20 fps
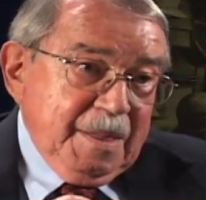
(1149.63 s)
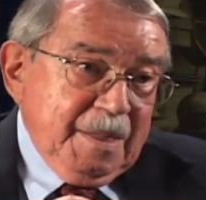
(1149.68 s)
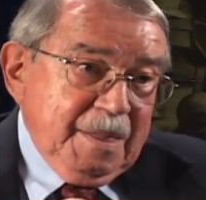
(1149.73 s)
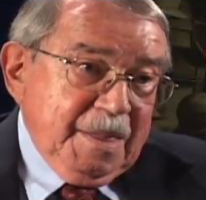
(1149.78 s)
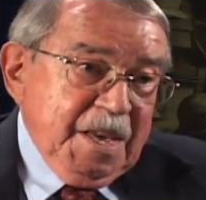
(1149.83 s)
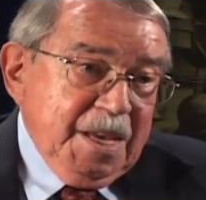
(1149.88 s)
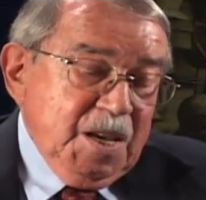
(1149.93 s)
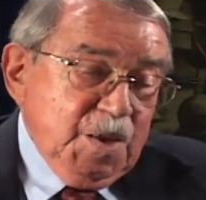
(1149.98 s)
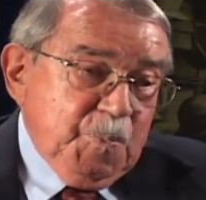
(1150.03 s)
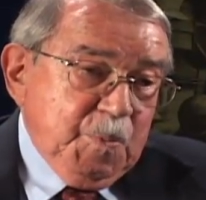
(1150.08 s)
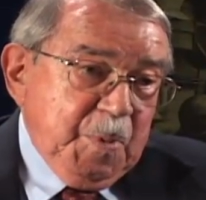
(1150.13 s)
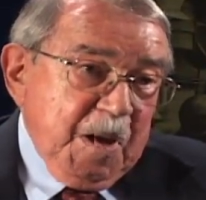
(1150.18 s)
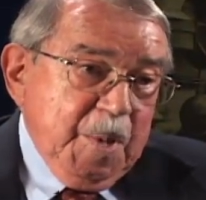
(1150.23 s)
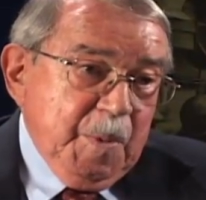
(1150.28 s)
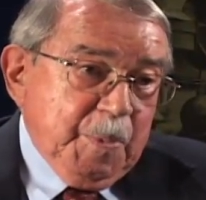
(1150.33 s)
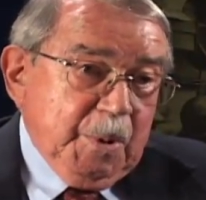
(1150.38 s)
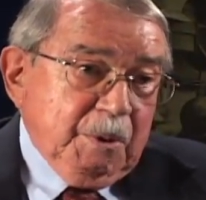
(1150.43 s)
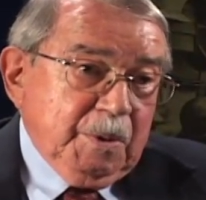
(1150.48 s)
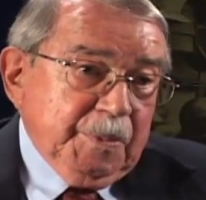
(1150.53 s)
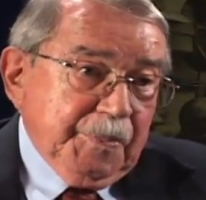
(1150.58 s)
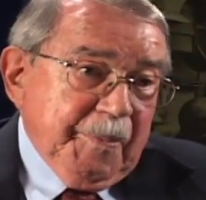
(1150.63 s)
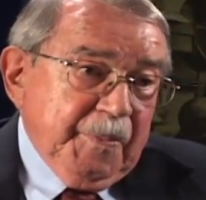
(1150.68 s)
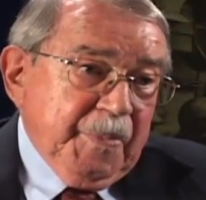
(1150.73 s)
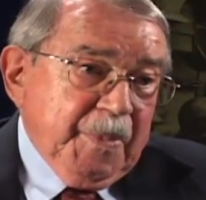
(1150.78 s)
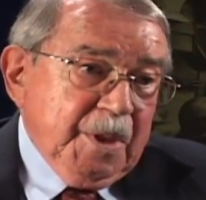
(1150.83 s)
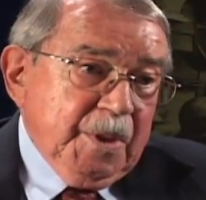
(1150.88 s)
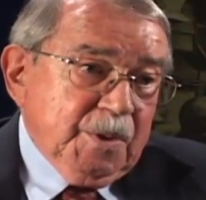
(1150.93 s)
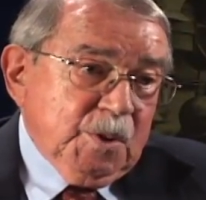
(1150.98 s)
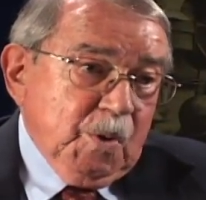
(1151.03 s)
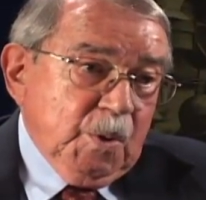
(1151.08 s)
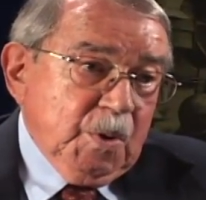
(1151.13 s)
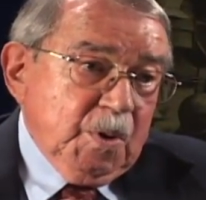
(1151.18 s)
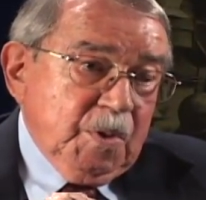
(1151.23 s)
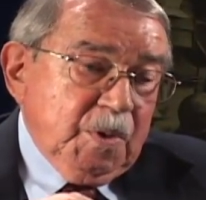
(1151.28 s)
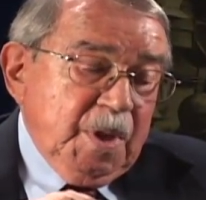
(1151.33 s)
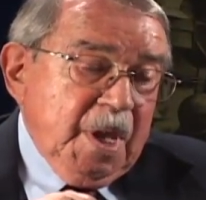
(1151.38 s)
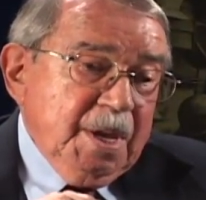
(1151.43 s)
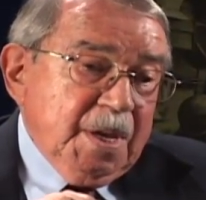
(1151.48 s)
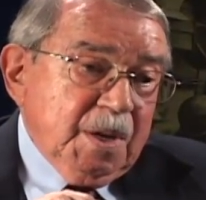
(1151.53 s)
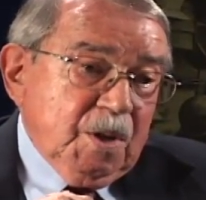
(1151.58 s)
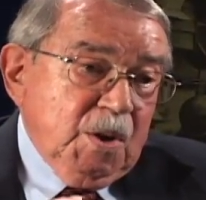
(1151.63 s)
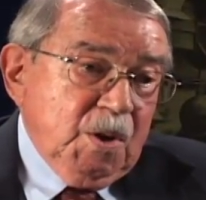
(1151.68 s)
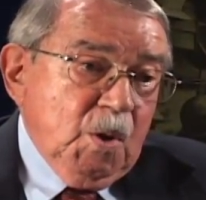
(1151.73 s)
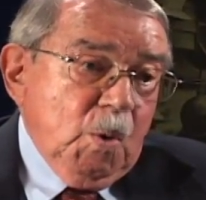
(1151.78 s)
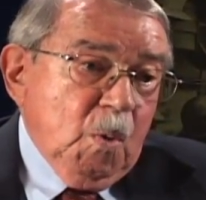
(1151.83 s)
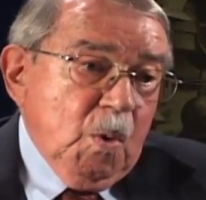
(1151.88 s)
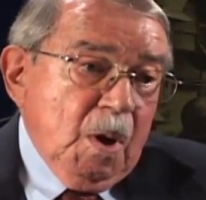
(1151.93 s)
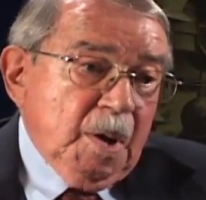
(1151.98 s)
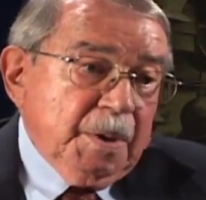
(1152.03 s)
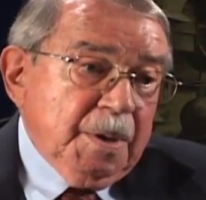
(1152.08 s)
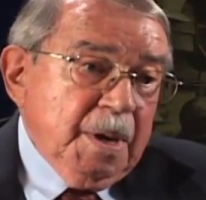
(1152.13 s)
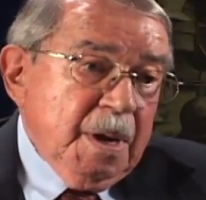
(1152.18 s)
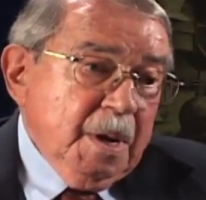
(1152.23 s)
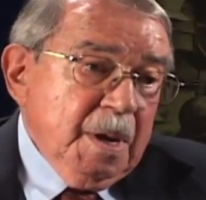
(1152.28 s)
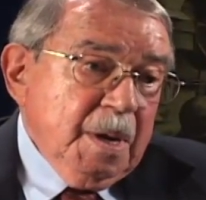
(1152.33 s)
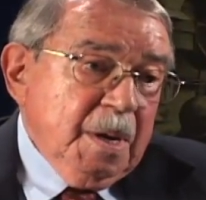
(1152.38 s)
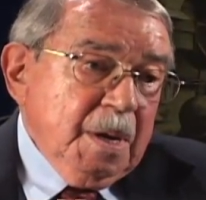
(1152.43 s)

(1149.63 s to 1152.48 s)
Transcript: these people so that they could go on